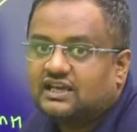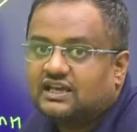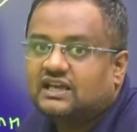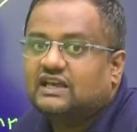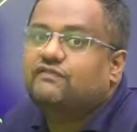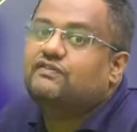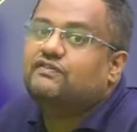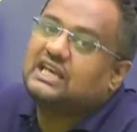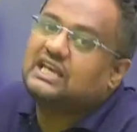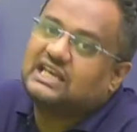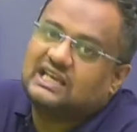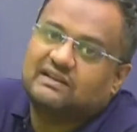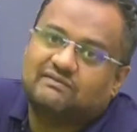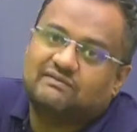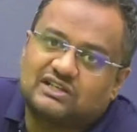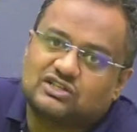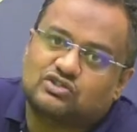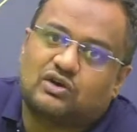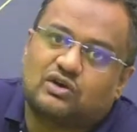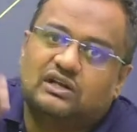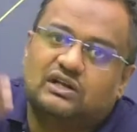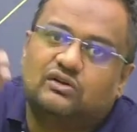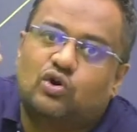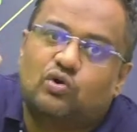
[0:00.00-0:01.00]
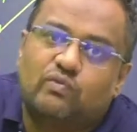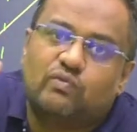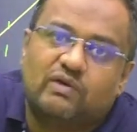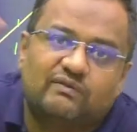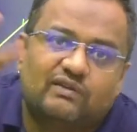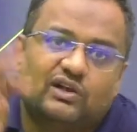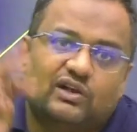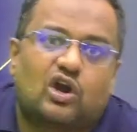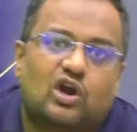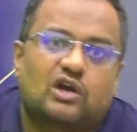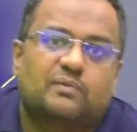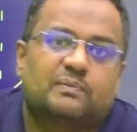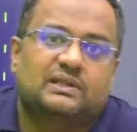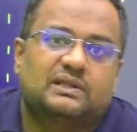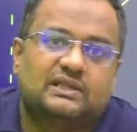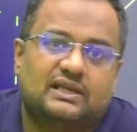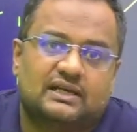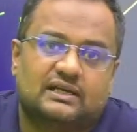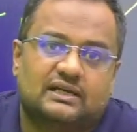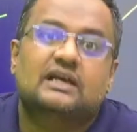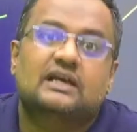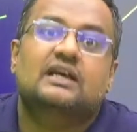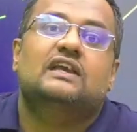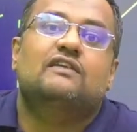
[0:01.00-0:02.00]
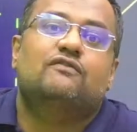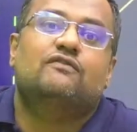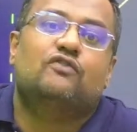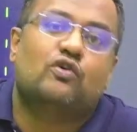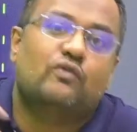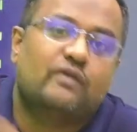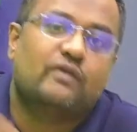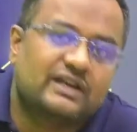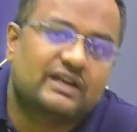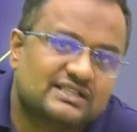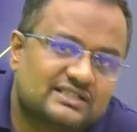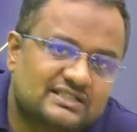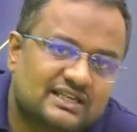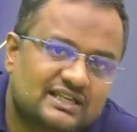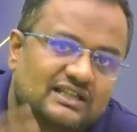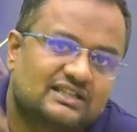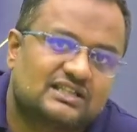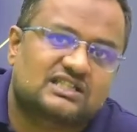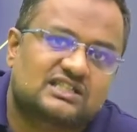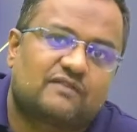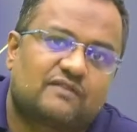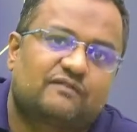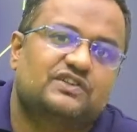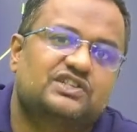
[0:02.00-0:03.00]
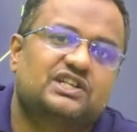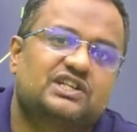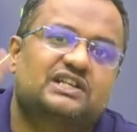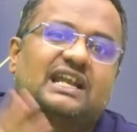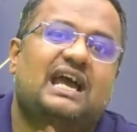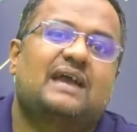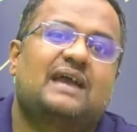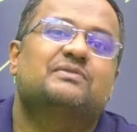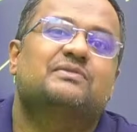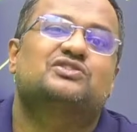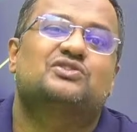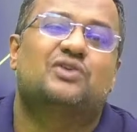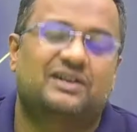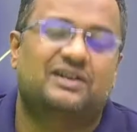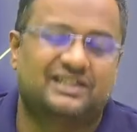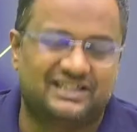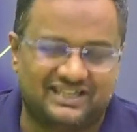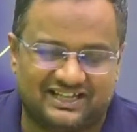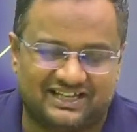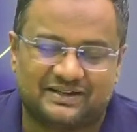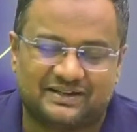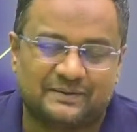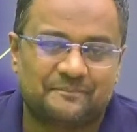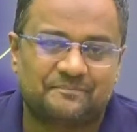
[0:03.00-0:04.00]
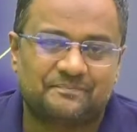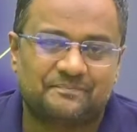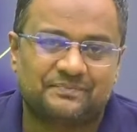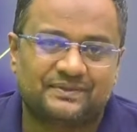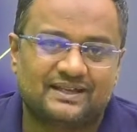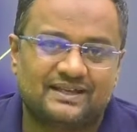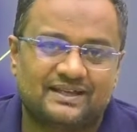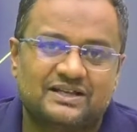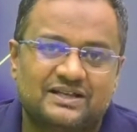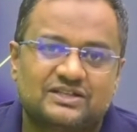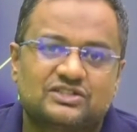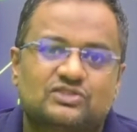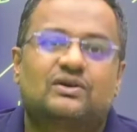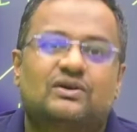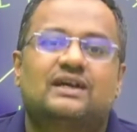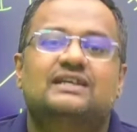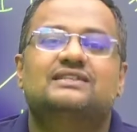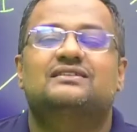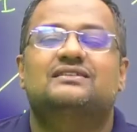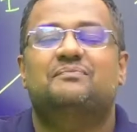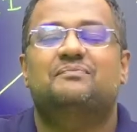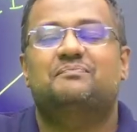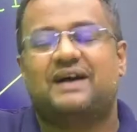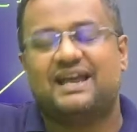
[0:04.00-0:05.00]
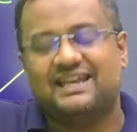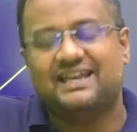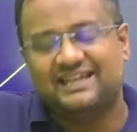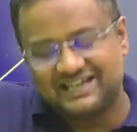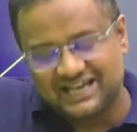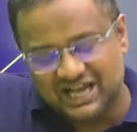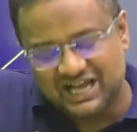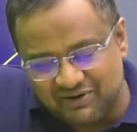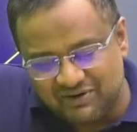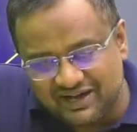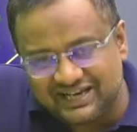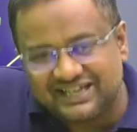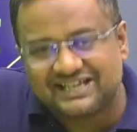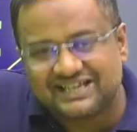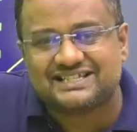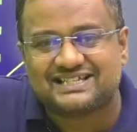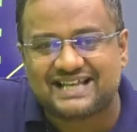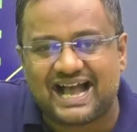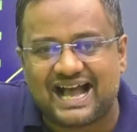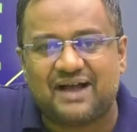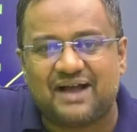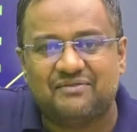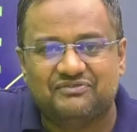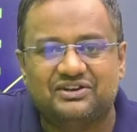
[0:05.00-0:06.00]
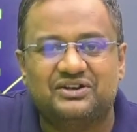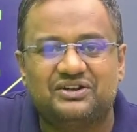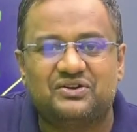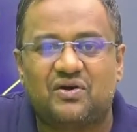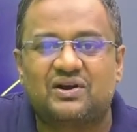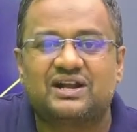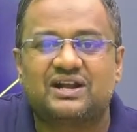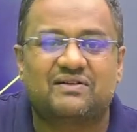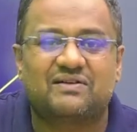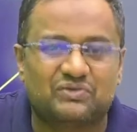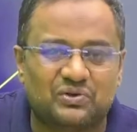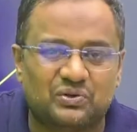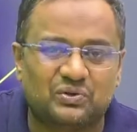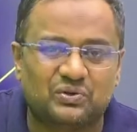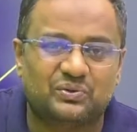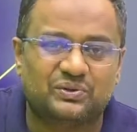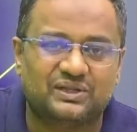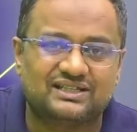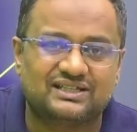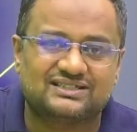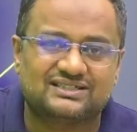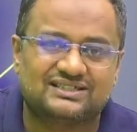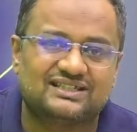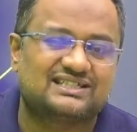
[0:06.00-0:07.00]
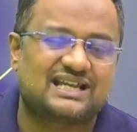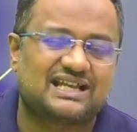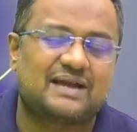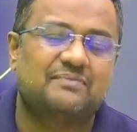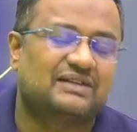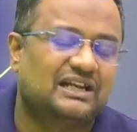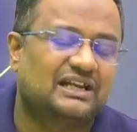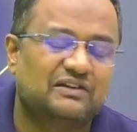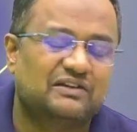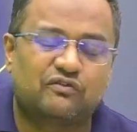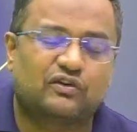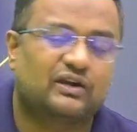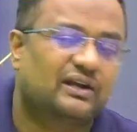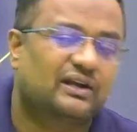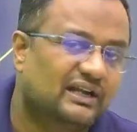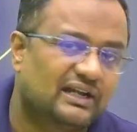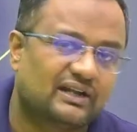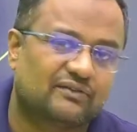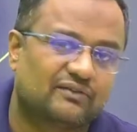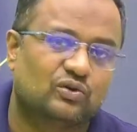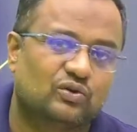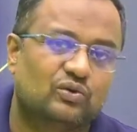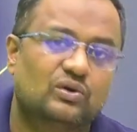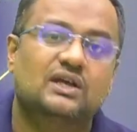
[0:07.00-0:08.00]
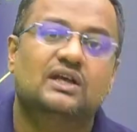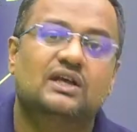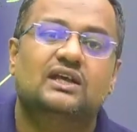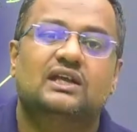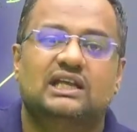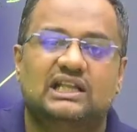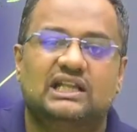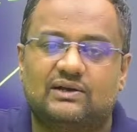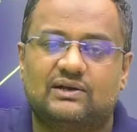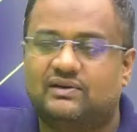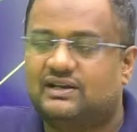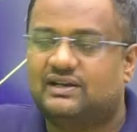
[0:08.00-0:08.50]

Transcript: If they give the soil, oven will not be there. If oven is there, the sufficient time is not there. So guys, in our exam, we don't have to do this. This I am telling for interview. In our